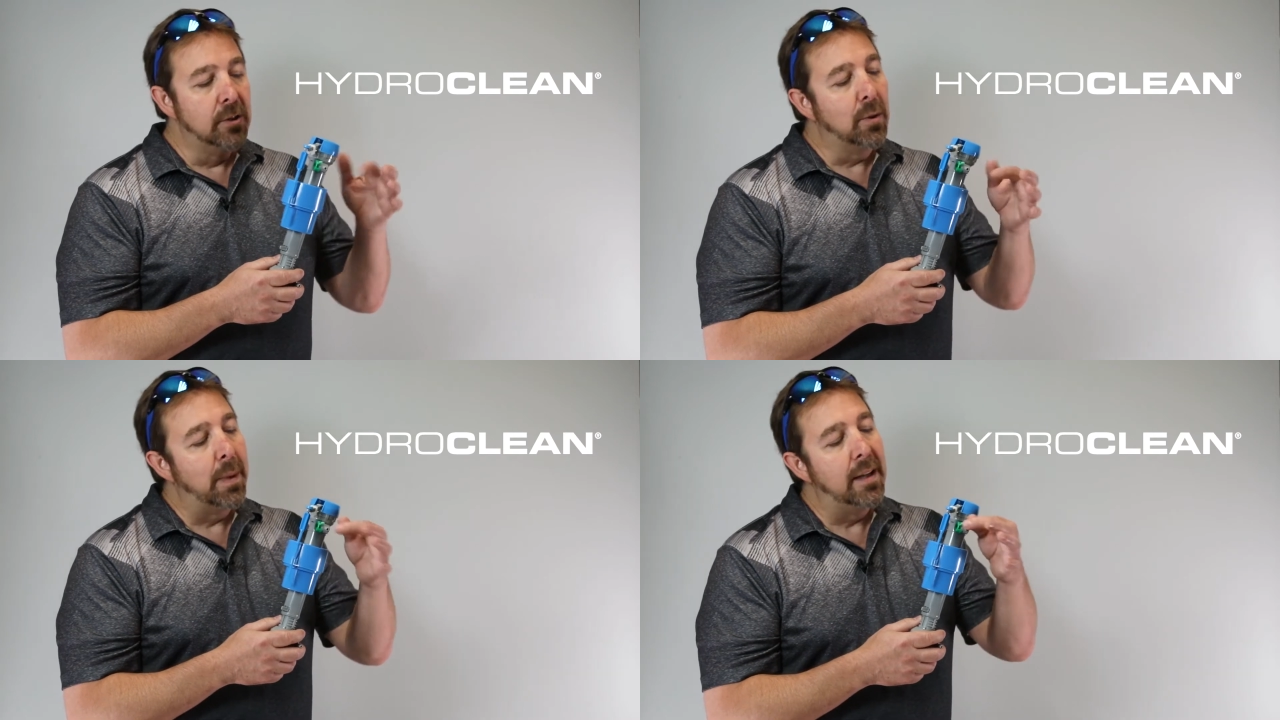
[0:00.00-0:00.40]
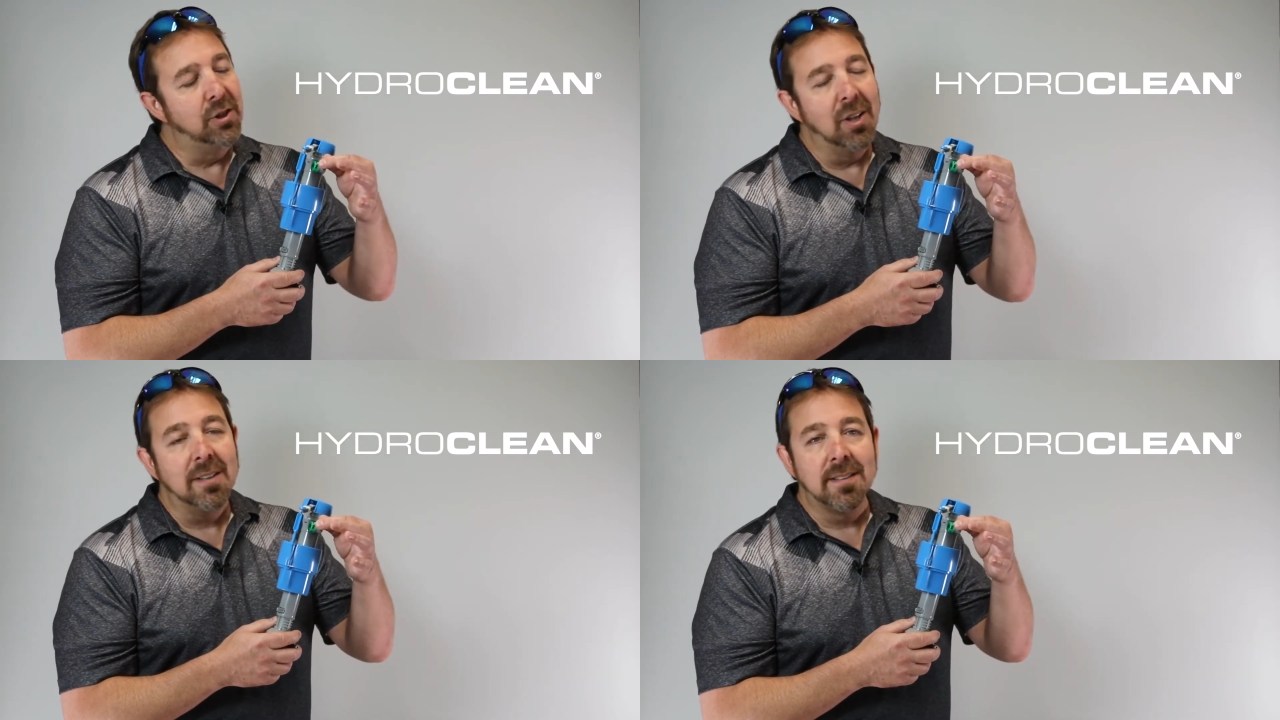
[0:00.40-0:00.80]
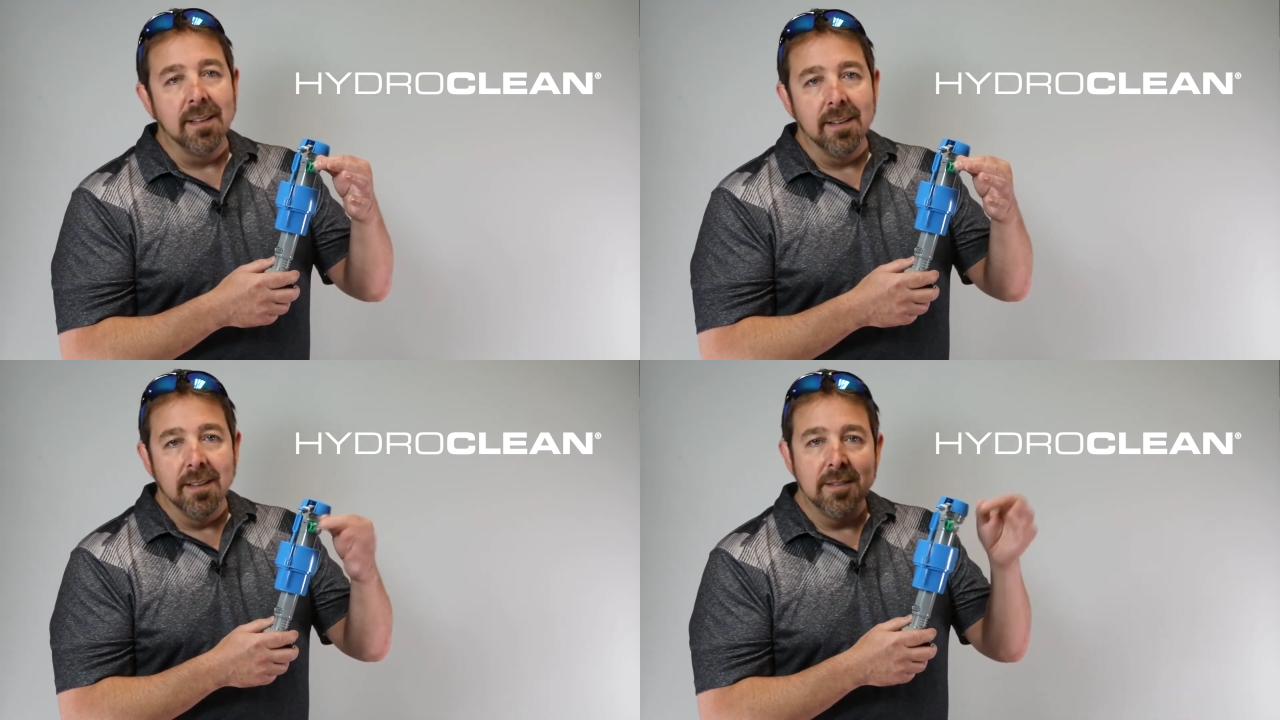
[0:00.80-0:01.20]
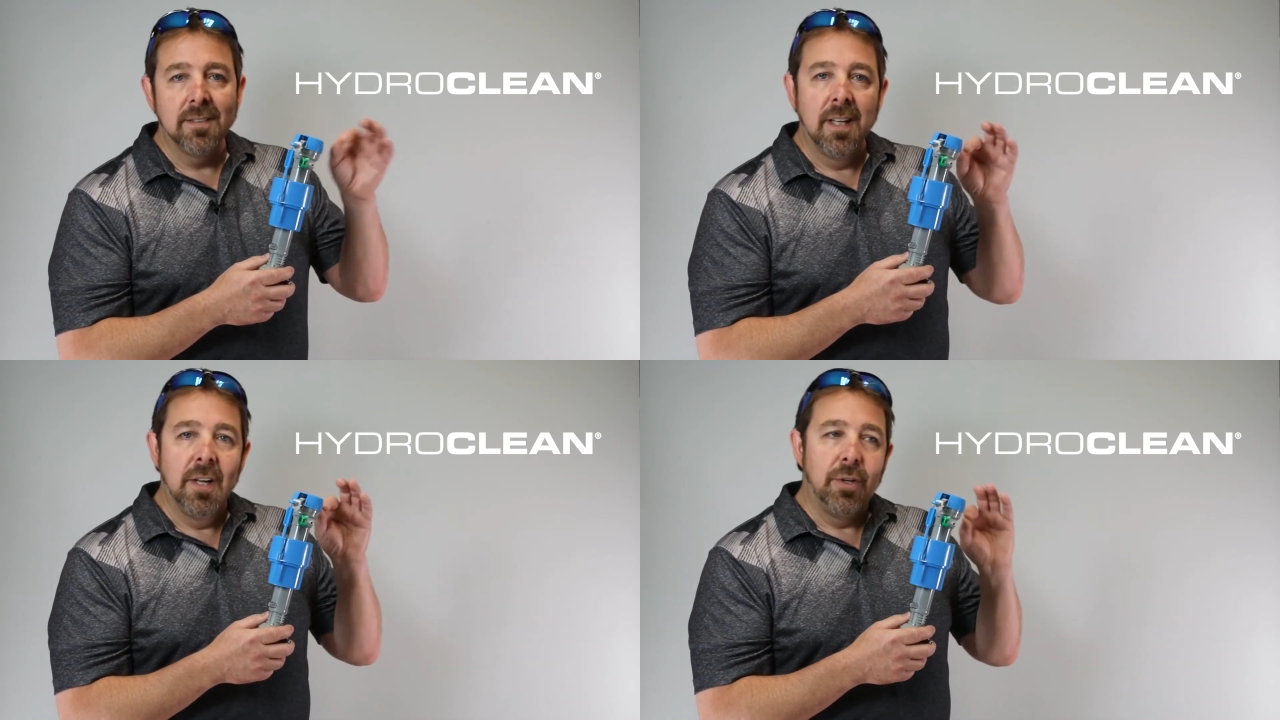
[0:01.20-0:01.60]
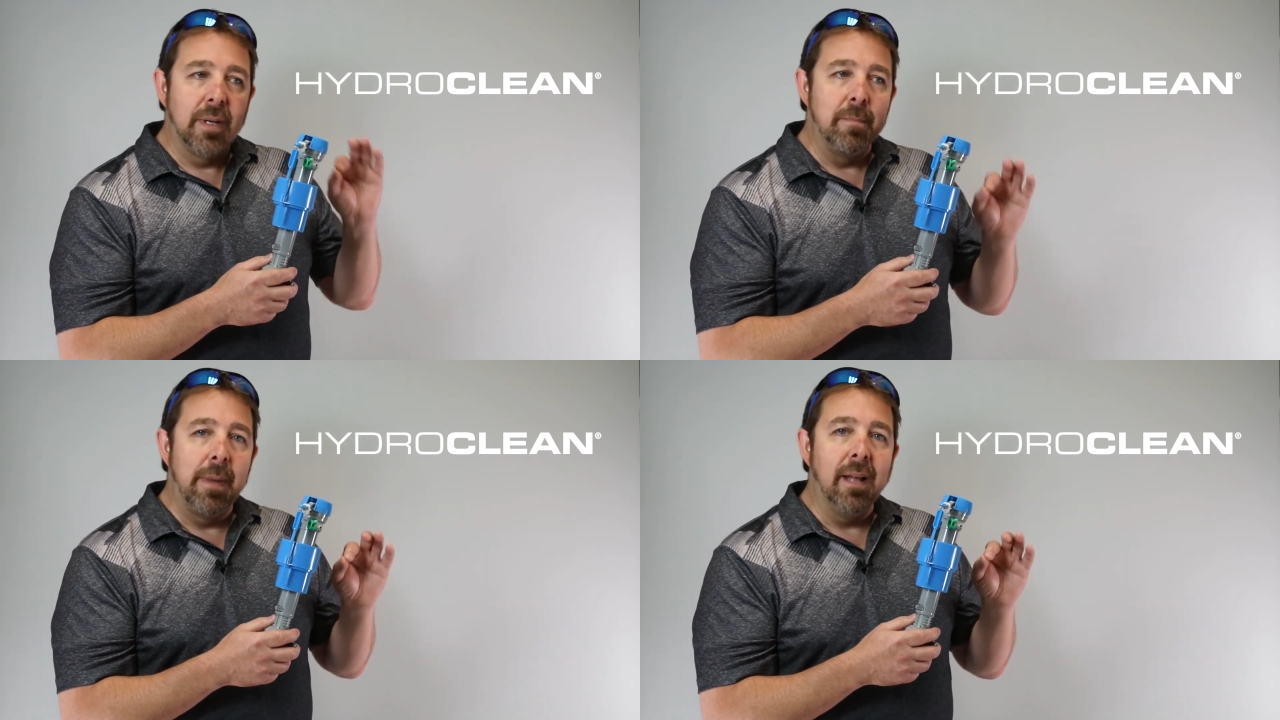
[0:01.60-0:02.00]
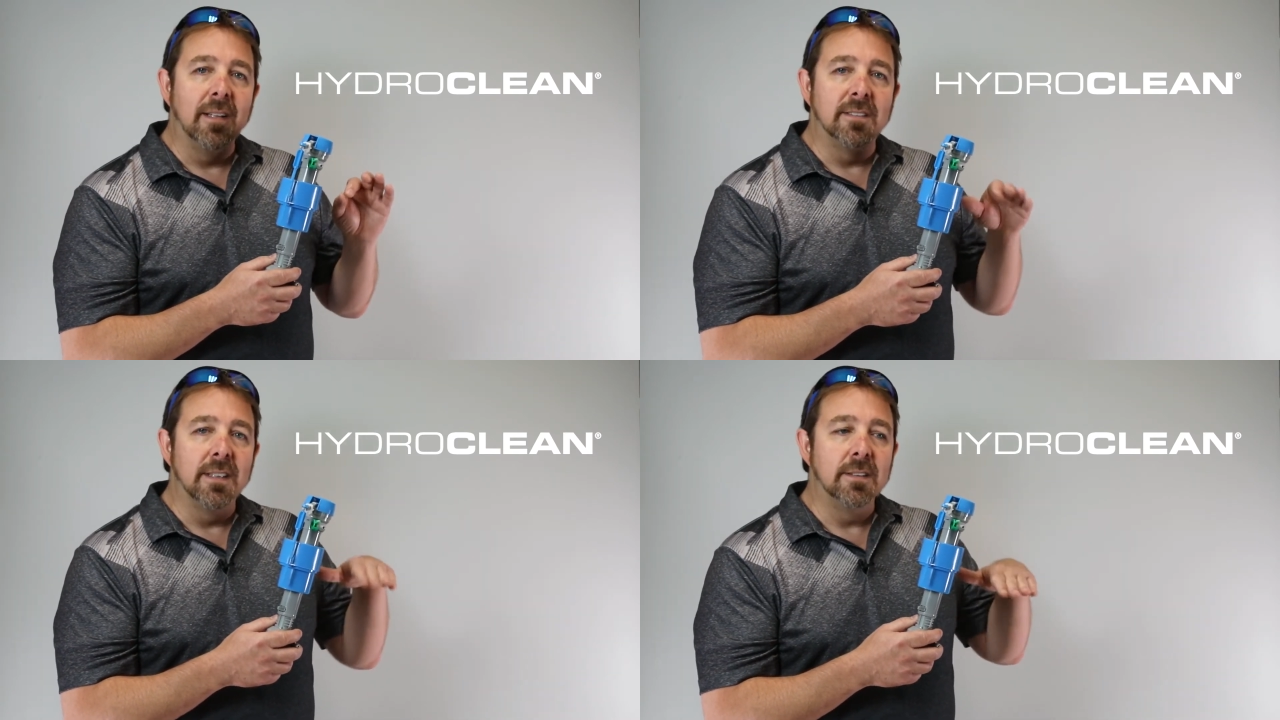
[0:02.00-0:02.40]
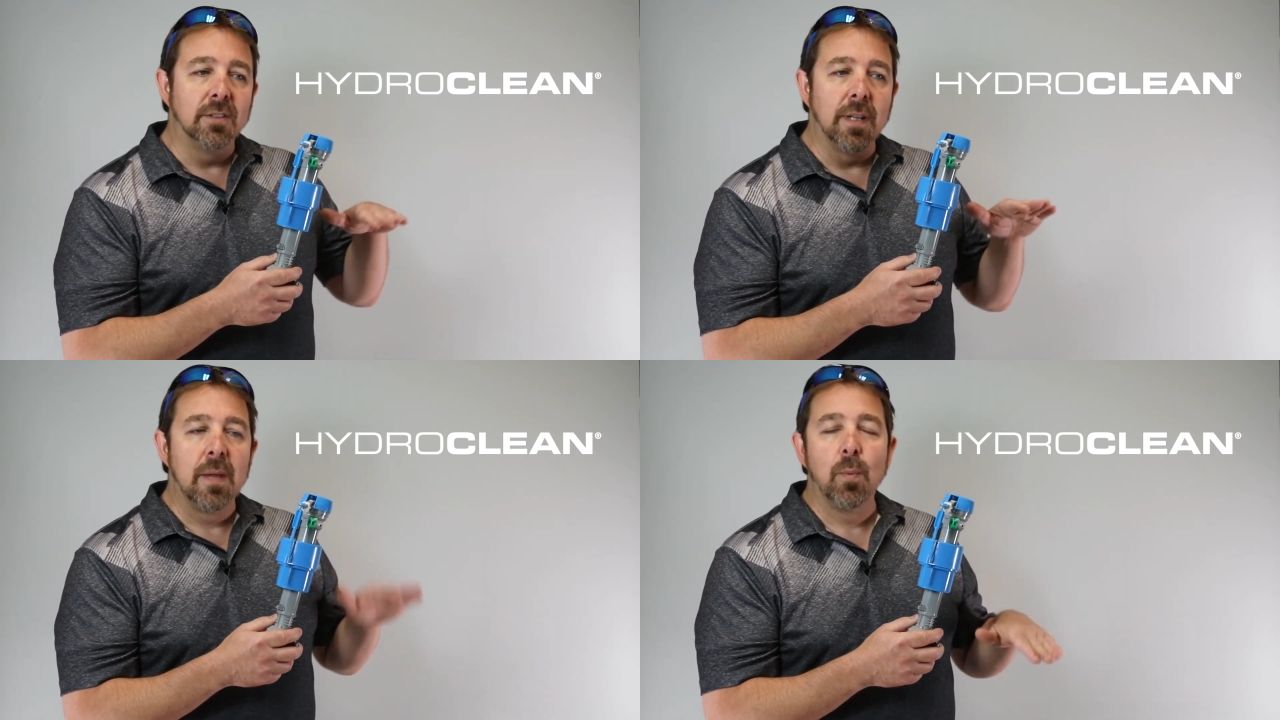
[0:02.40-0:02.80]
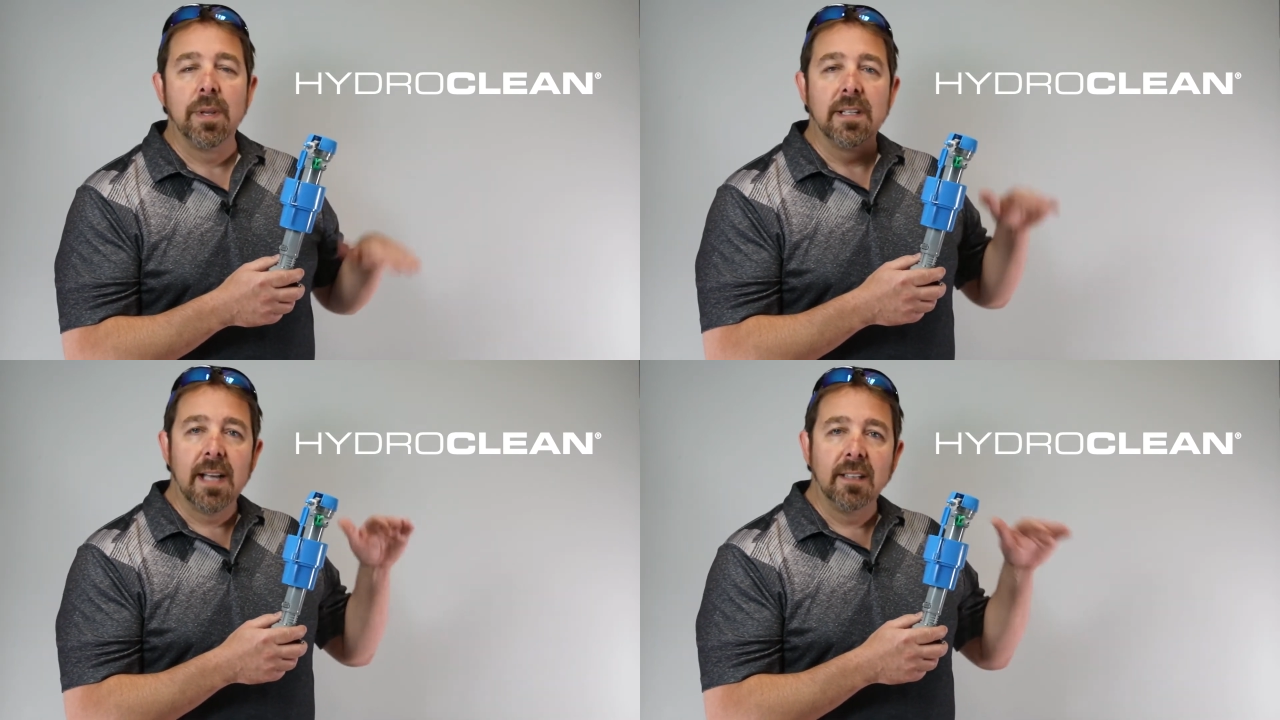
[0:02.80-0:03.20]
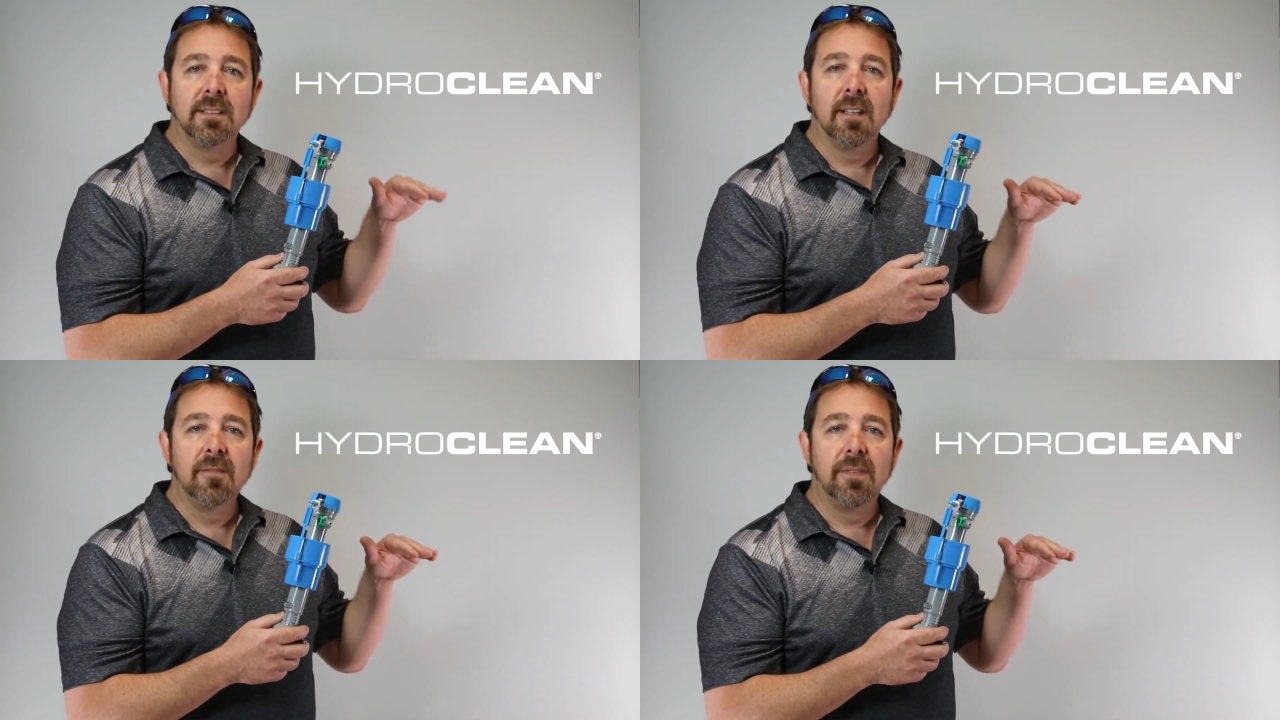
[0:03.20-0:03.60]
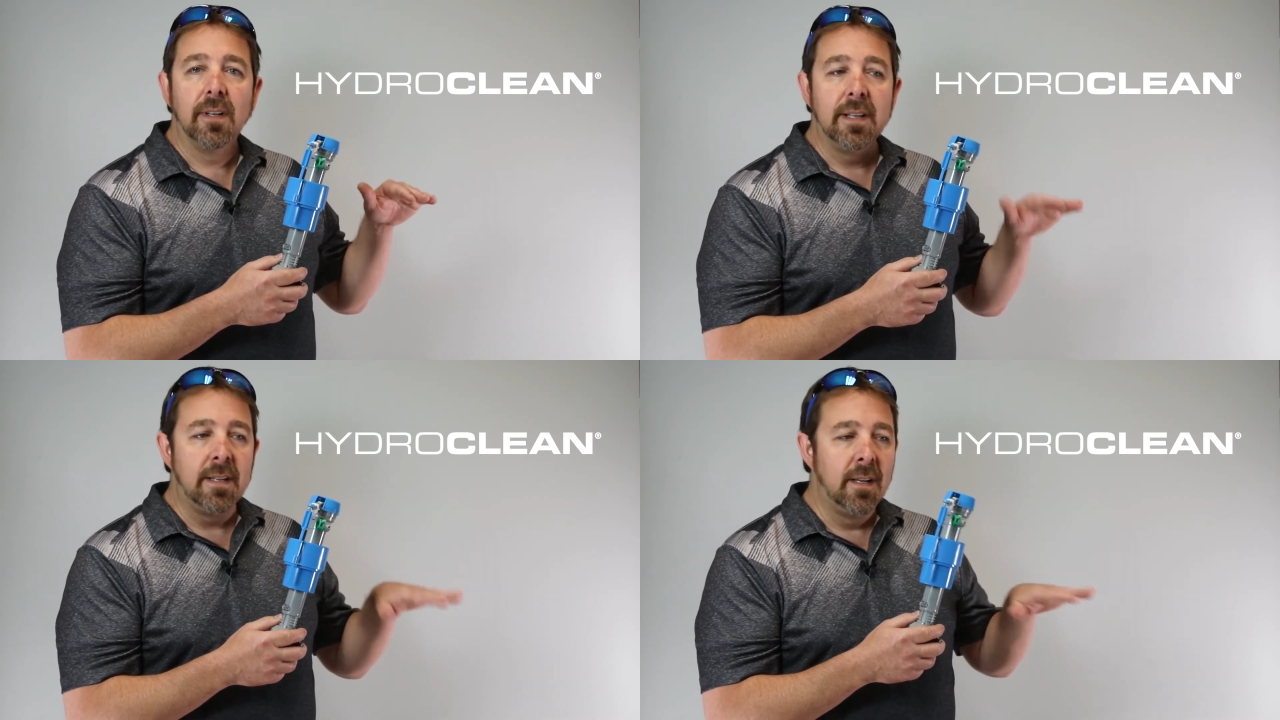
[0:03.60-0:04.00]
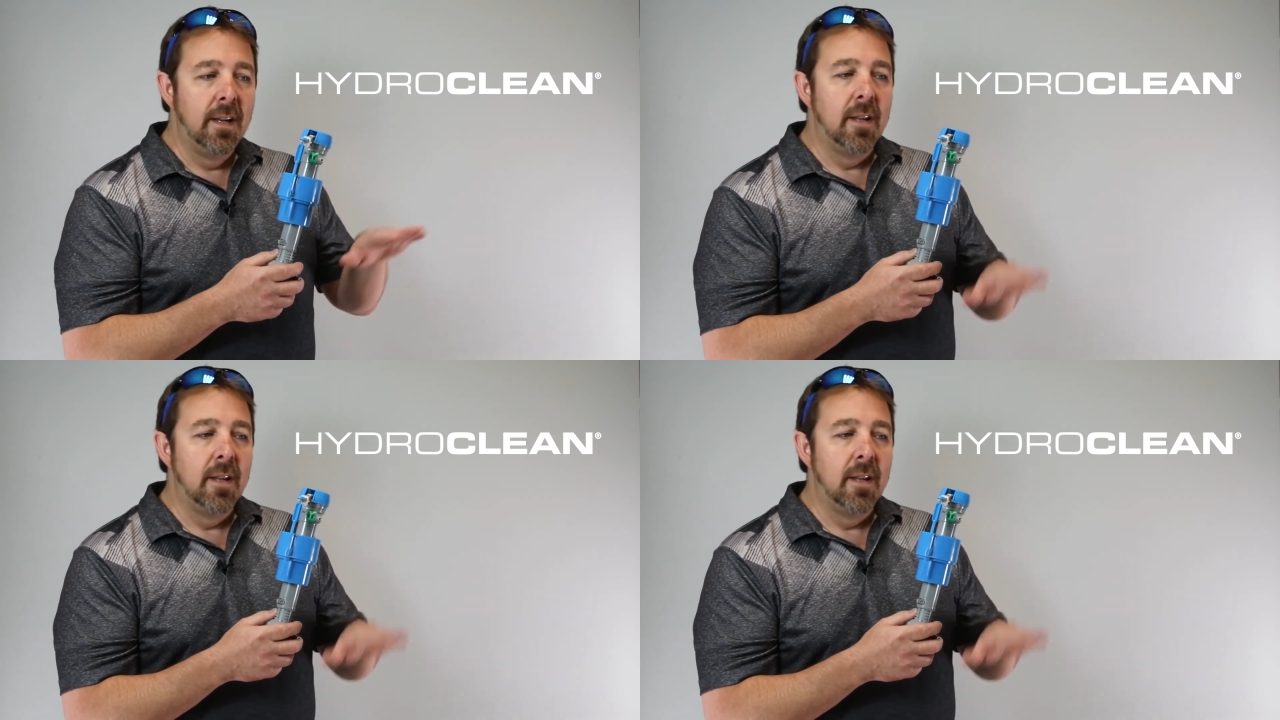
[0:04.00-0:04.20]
So by adjusting this, you can balance it so that when the tank's done filling,